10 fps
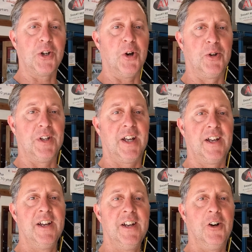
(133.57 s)
on
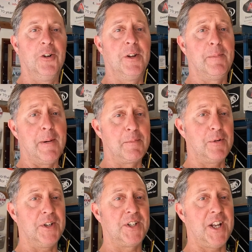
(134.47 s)
the bumper
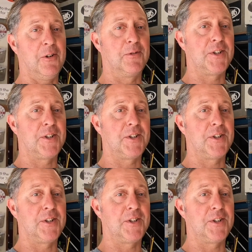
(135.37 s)
itself.